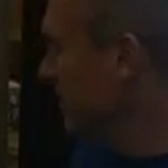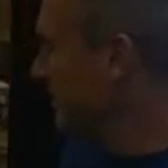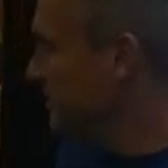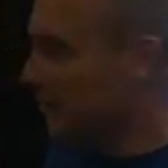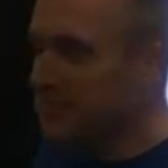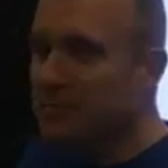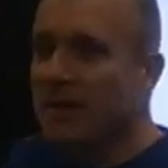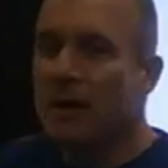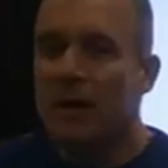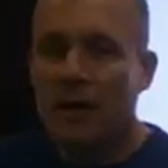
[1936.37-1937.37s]
So,
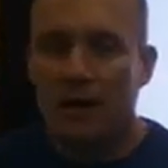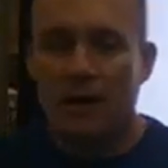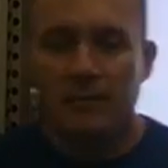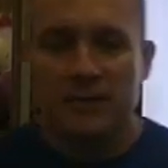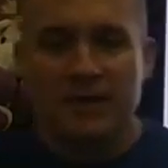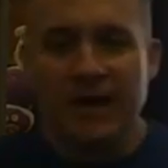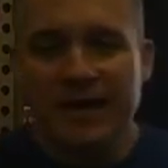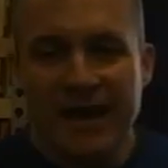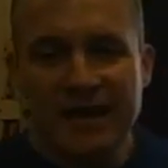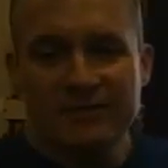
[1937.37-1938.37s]
a lot of
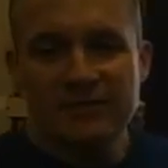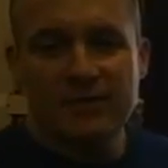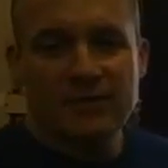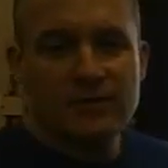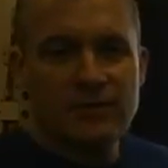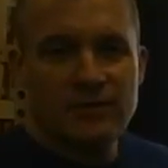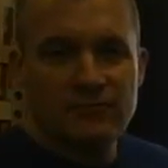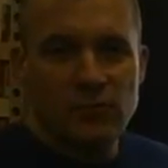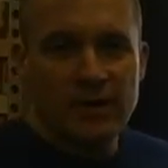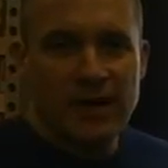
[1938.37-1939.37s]
hacks there,
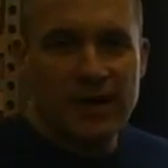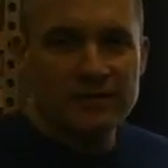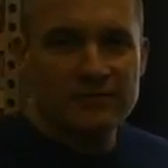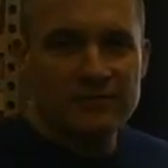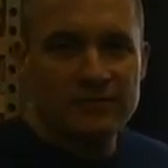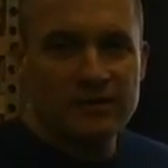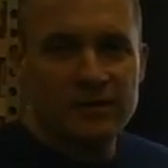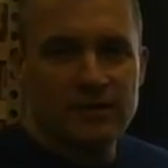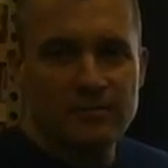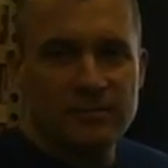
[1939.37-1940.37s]
4 hacks.
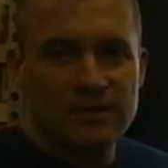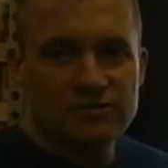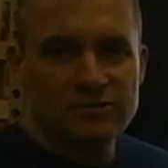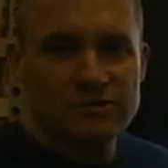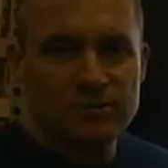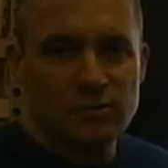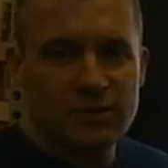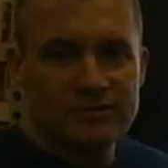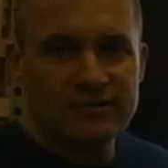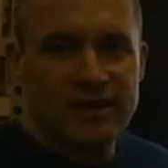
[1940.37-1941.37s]
I should
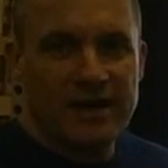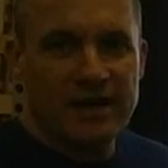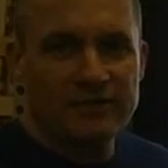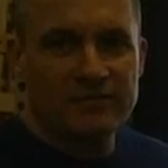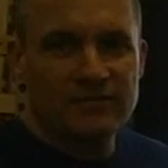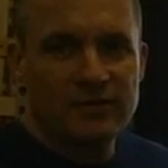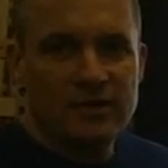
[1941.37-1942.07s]
summarize the hacks.